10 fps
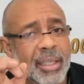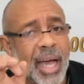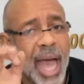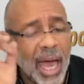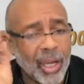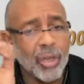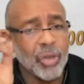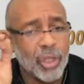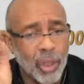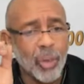How do you
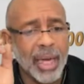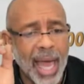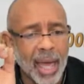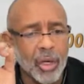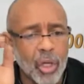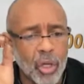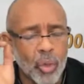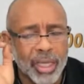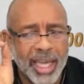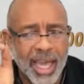do it? How do you
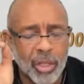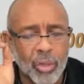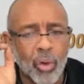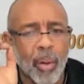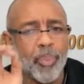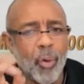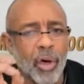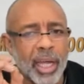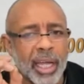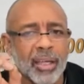get to a
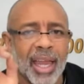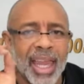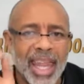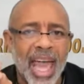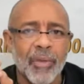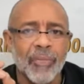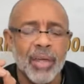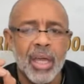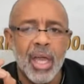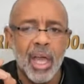point in your life
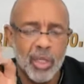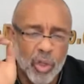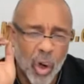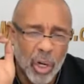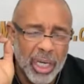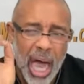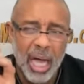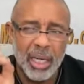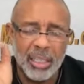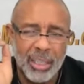and you know
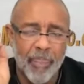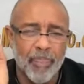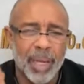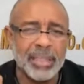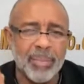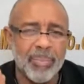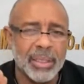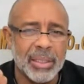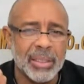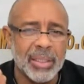God is in the blessing
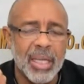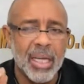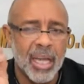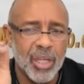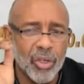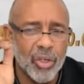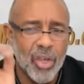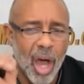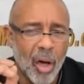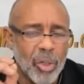business and you
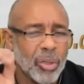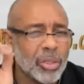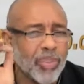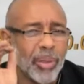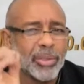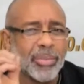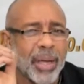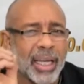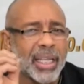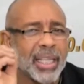know you're supposed to
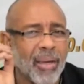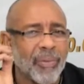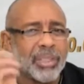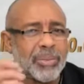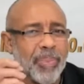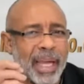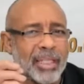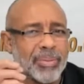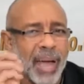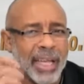be in a different
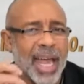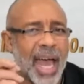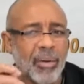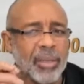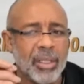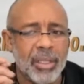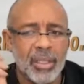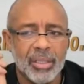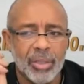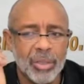space right now?
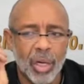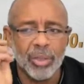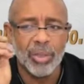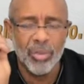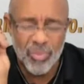You know